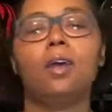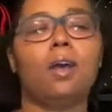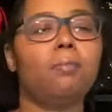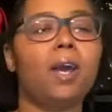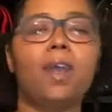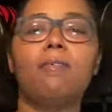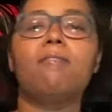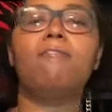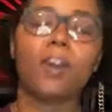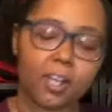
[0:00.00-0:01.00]
I'm not having
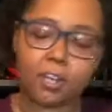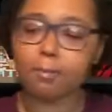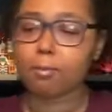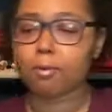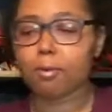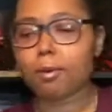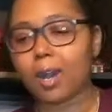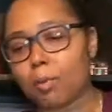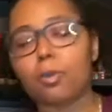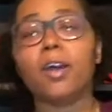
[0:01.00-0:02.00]
fun anymore.
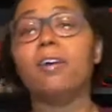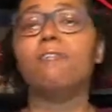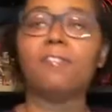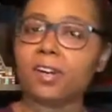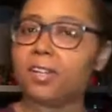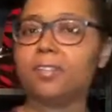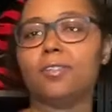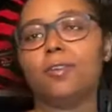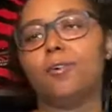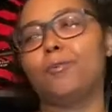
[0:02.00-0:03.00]
I won't have fun.
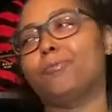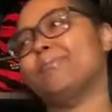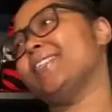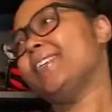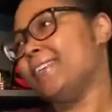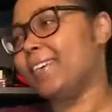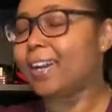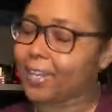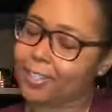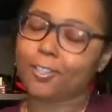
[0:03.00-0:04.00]
So
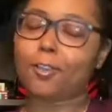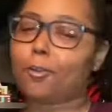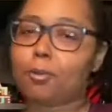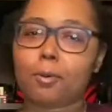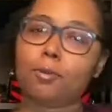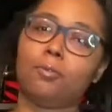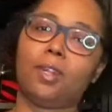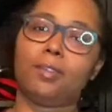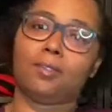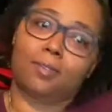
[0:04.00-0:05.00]
I just start doing my own
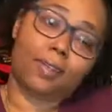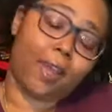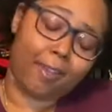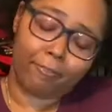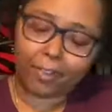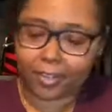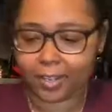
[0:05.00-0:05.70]
dances and I have fun.